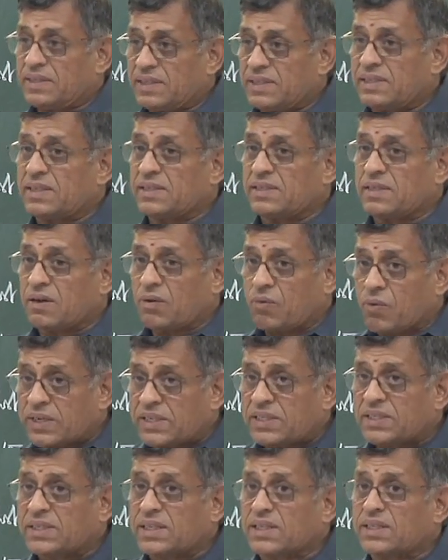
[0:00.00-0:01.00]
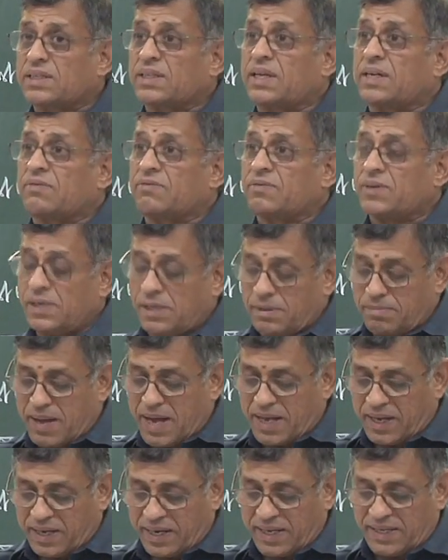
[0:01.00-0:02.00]
This is the question that World
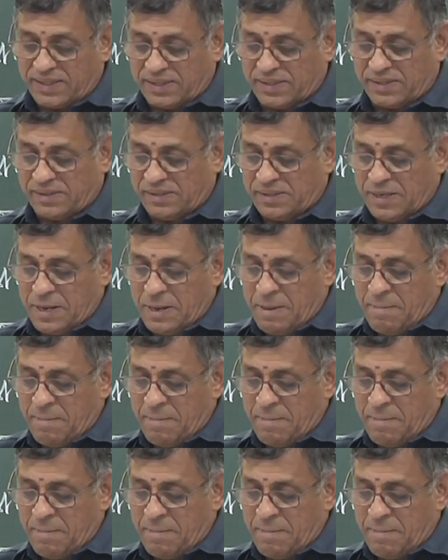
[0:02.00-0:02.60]
Bank raises.